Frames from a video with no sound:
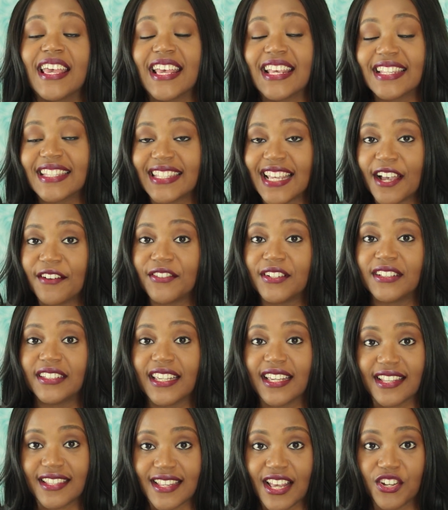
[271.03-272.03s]
is
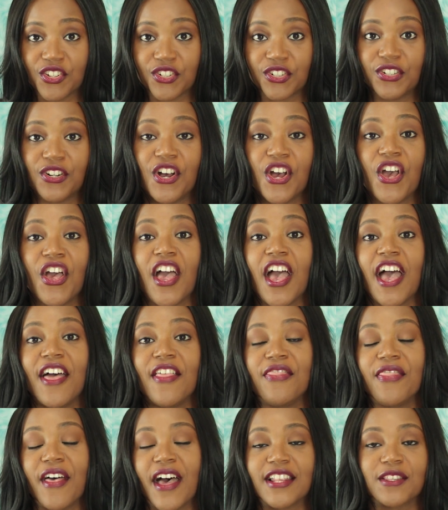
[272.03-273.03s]
definitely essential.
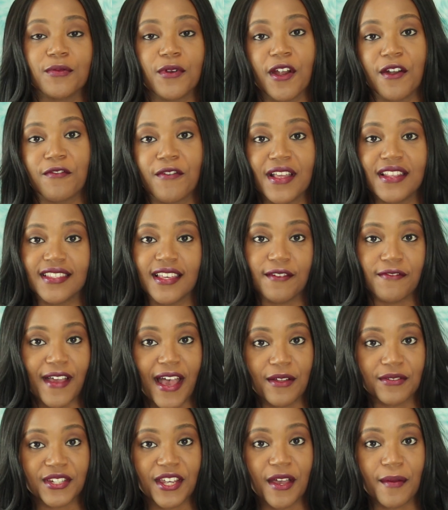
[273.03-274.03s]
And that's where our friends at
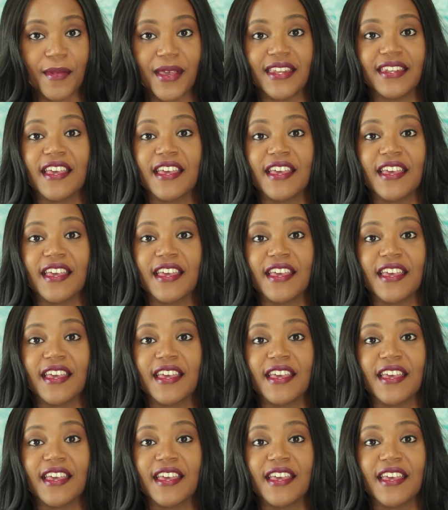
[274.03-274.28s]
Found come